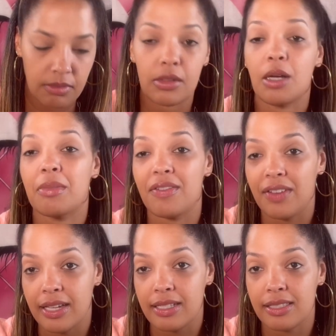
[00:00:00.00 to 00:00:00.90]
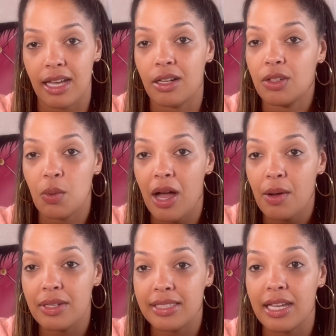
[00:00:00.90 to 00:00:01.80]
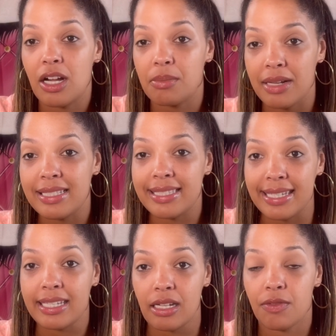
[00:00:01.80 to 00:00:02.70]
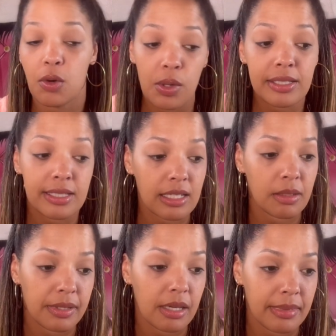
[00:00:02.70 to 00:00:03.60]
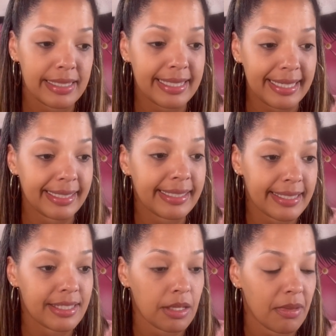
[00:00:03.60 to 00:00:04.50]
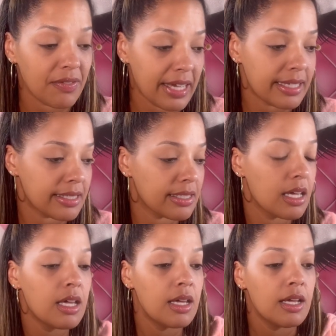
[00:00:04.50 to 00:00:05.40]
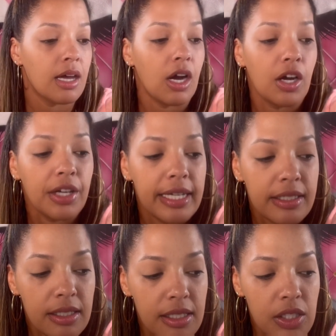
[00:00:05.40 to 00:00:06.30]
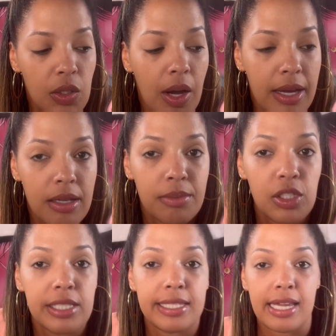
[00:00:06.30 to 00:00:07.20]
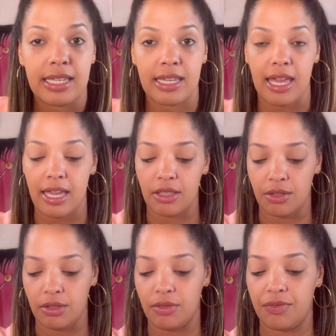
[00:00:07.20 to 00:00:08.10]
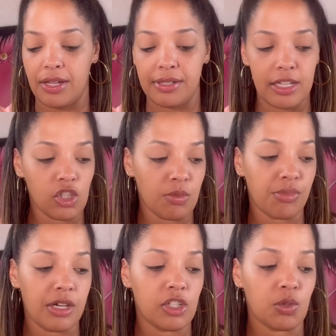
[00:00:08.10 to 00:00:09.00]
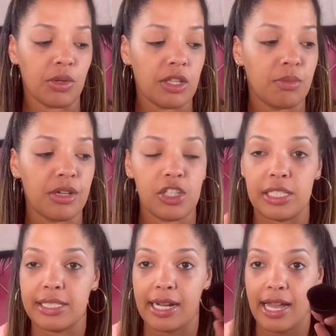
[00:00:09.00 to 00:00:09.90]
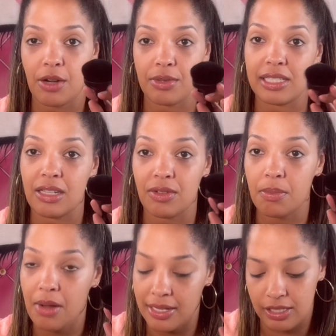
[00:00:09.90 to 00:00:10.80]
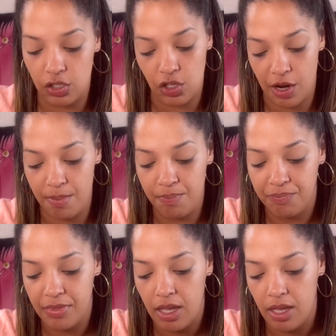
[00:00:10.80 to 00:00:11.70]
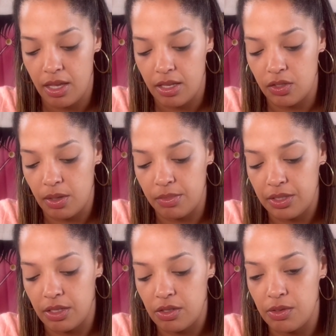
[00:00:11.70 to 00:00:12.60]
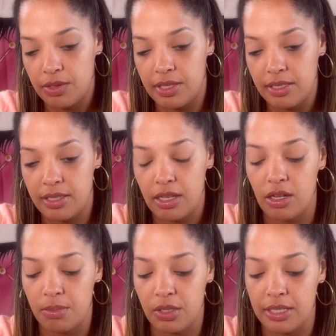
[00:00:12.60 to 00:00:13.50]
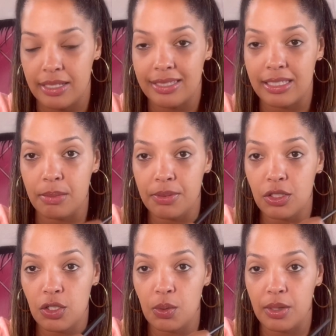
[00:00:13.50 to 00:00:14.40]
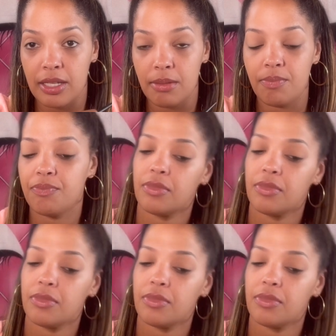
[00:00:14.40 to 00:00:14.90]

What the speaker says: on my face. I don't know why I always say on my skin. Of course it's gonna be on my skin because it's on my face. All right, so I am just taking a little foundation brush, one of the brushes that I had received in BoxyCharm. So I'm just gonna use this here. I'm just gonna dip into it